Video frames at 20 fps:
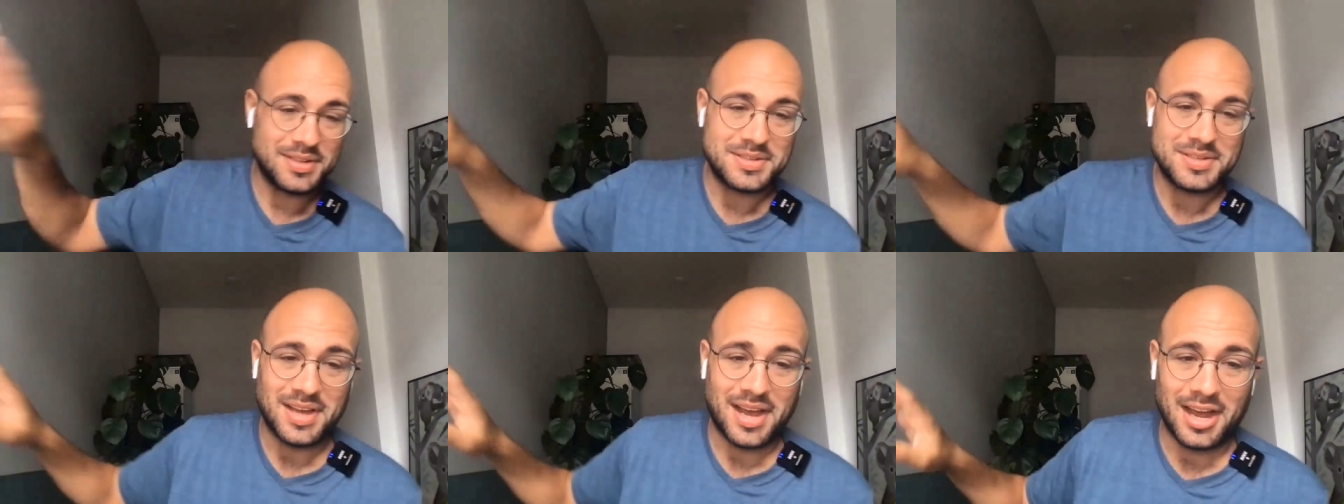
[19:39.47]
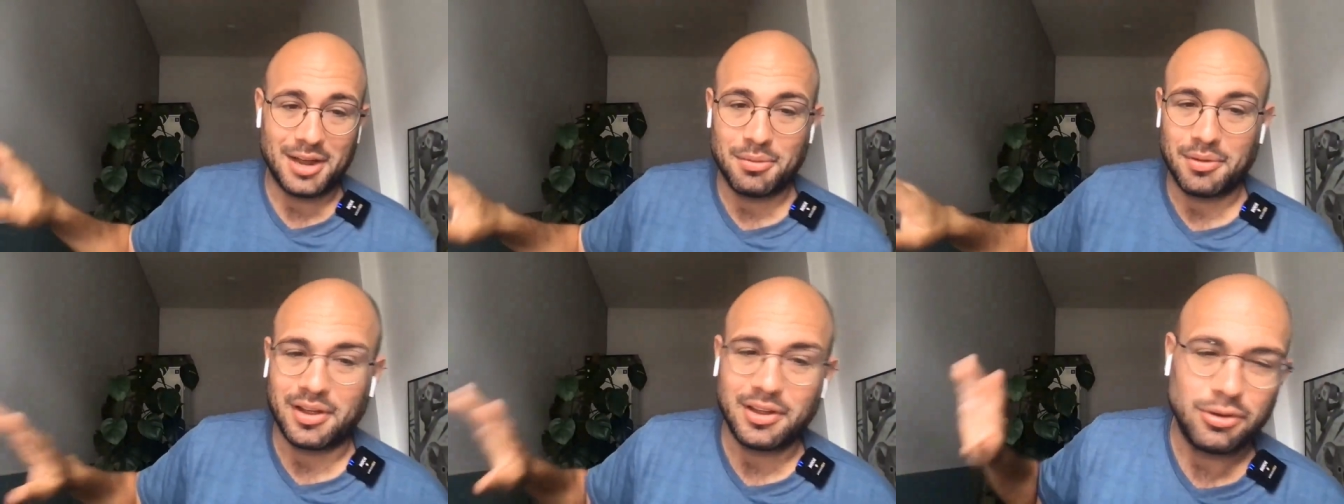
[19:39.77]

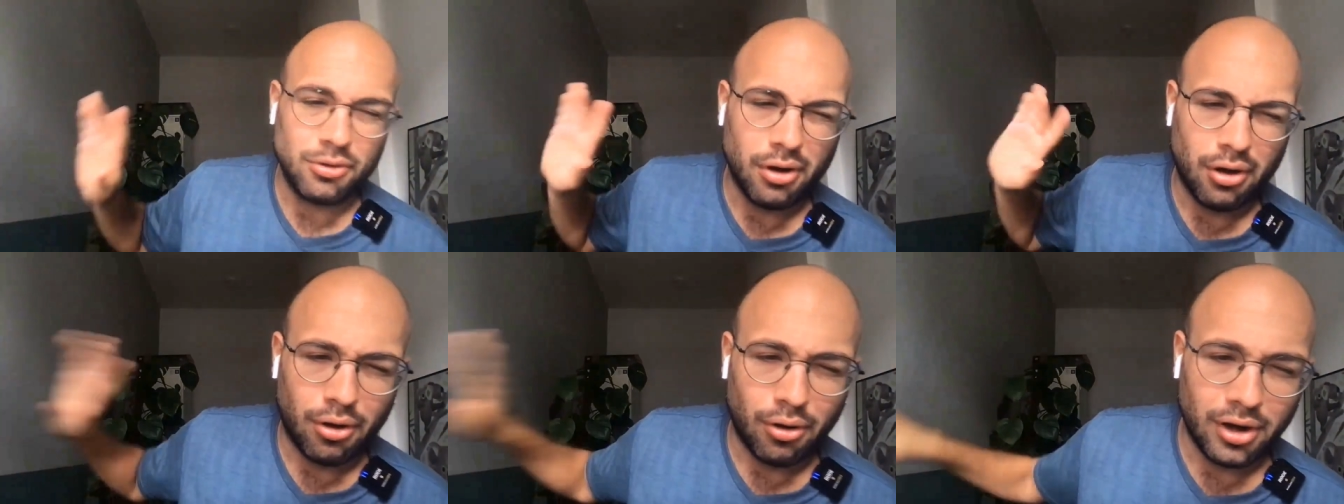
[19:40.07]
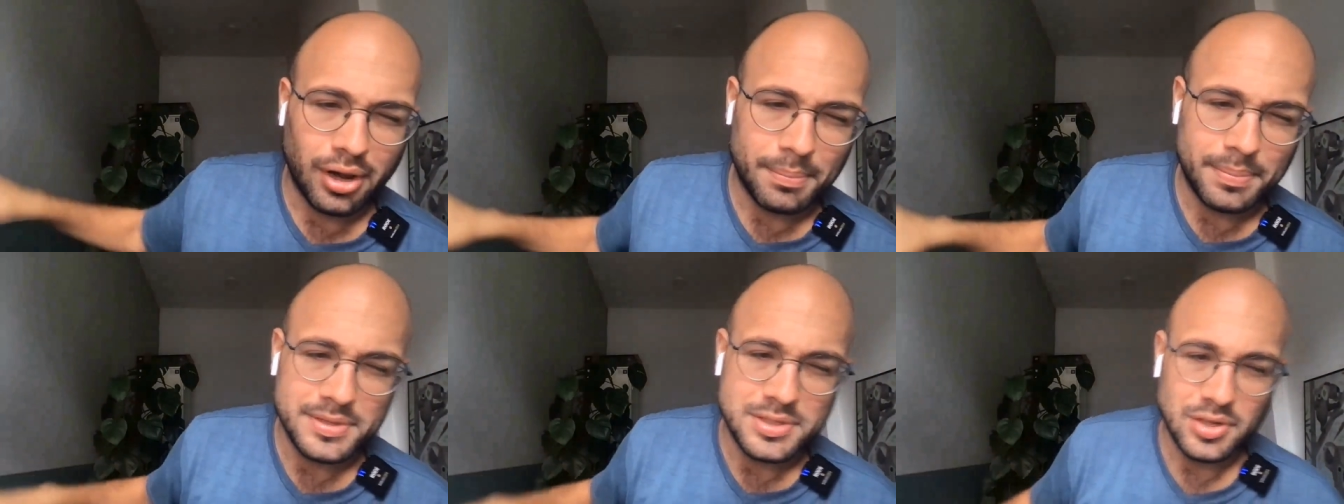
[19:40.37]
aside. We can do a
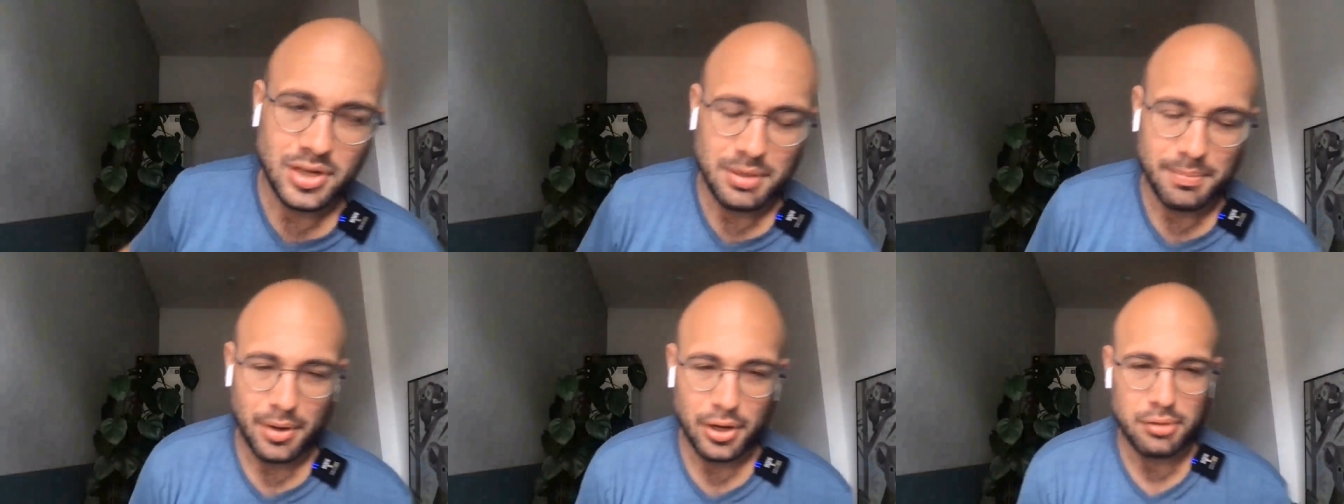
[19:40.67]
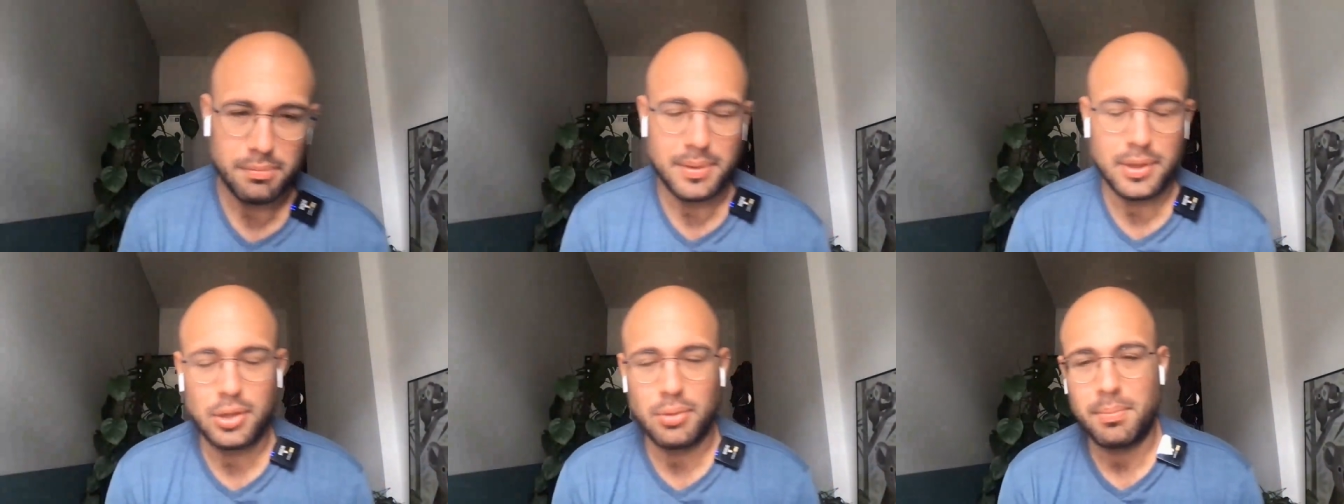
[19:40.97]
whole episode
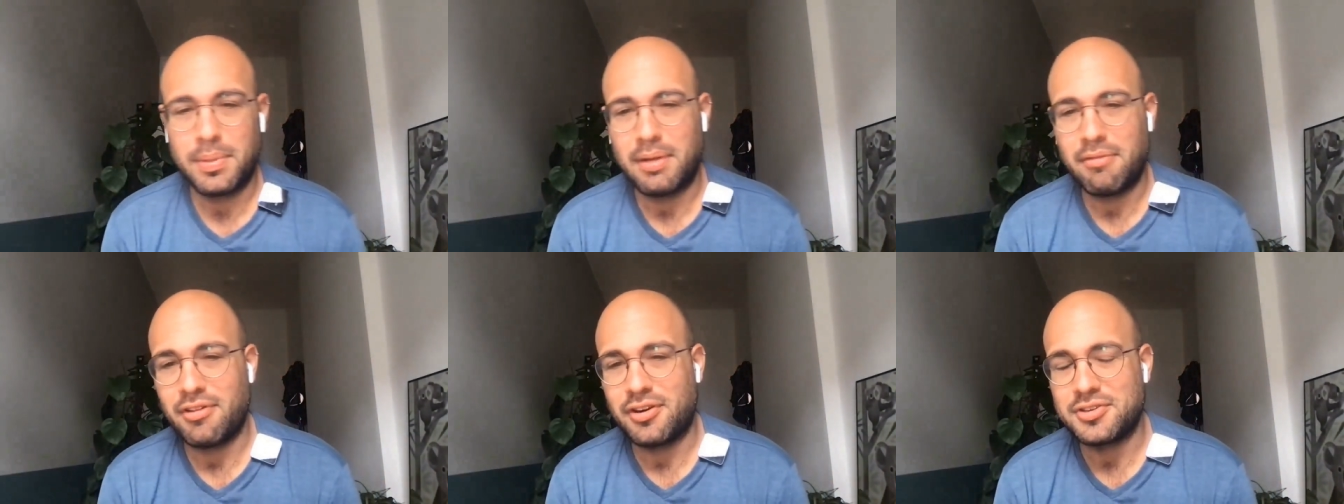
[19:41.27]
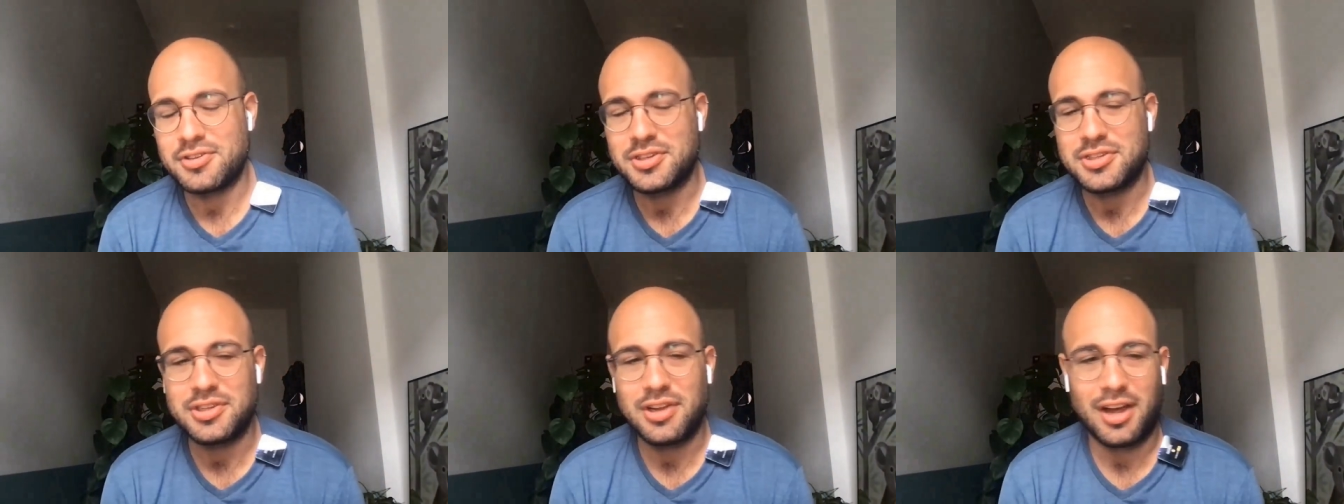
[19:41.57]
about B2B
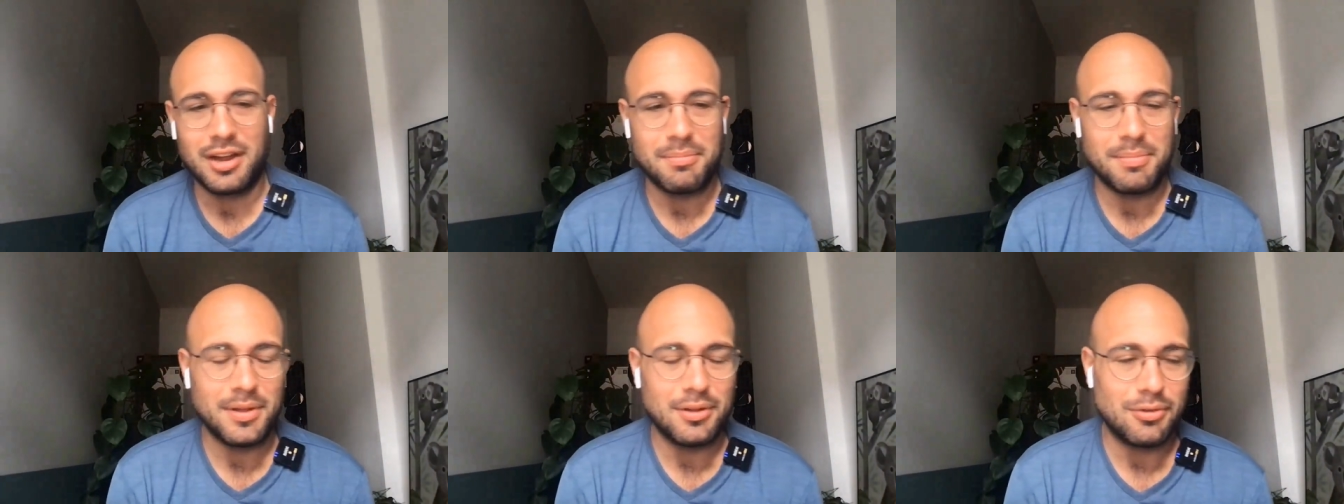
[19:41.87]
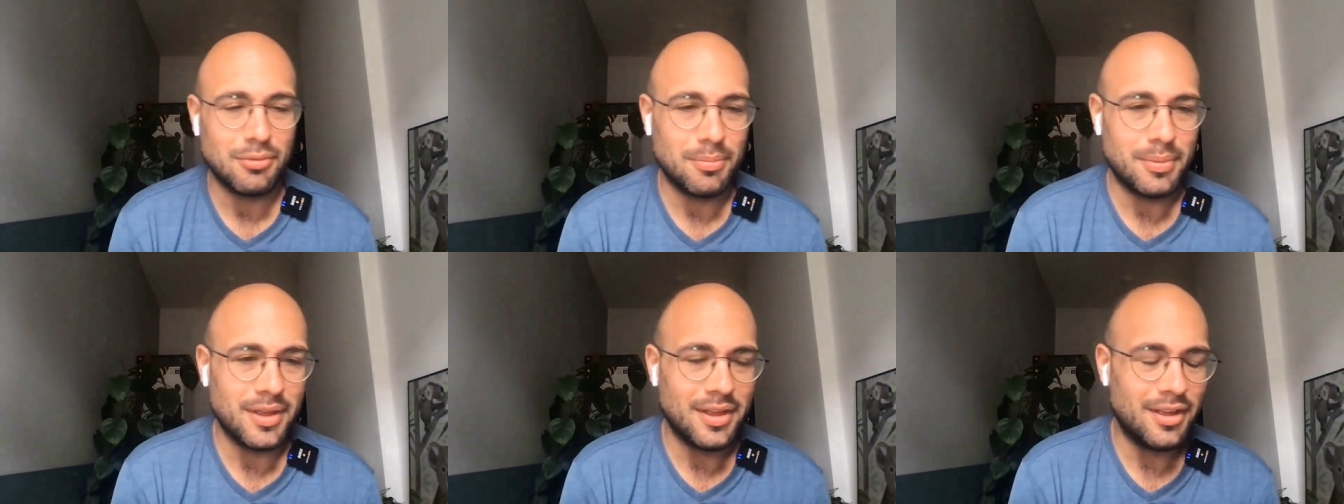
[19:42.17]
versus not
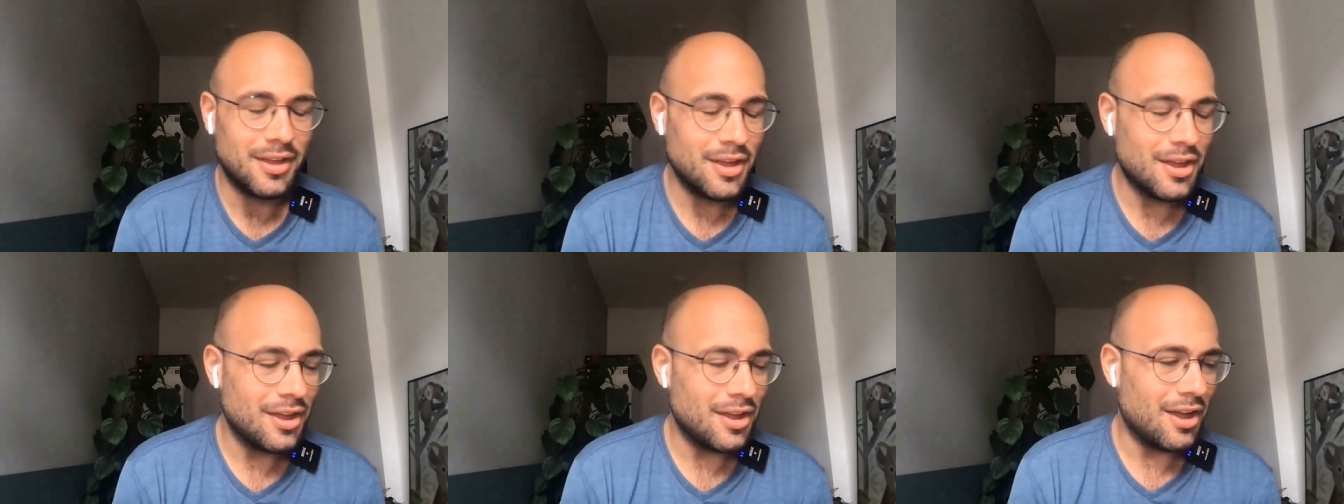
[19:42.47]
B2B.